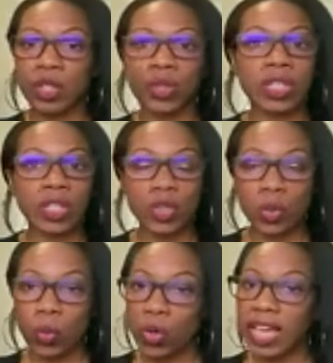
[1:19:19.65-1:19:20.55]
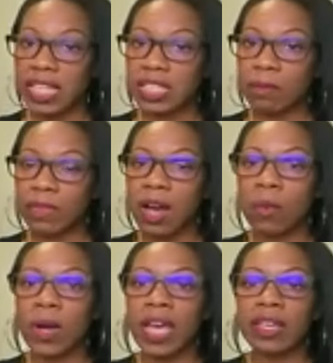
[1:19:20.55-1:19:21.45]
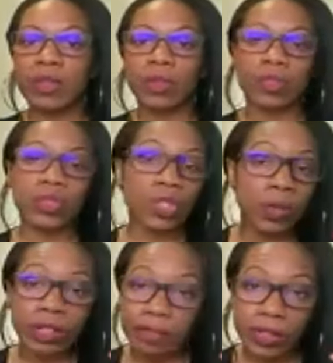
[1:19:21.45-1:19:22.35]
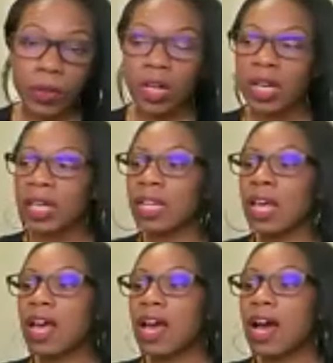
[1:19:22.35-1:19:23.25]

So you can get your orgasm that way. You can squirt if you want.